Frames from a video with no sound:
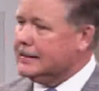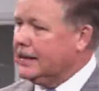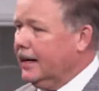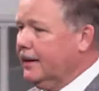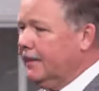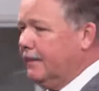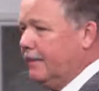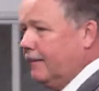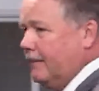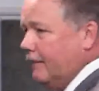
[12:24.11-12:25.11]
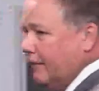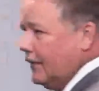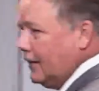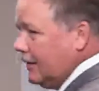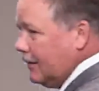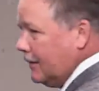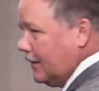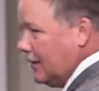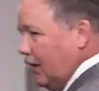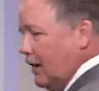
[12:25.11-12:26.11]
Okay?
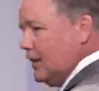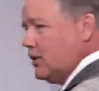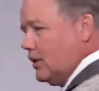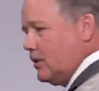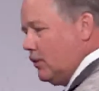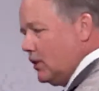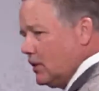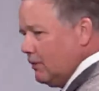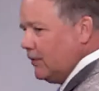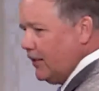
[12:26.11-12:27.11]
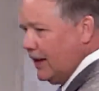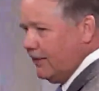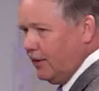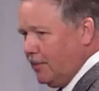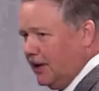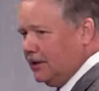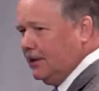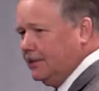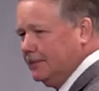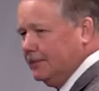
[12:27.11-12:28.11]
All right, sister, what's number five? You're back there.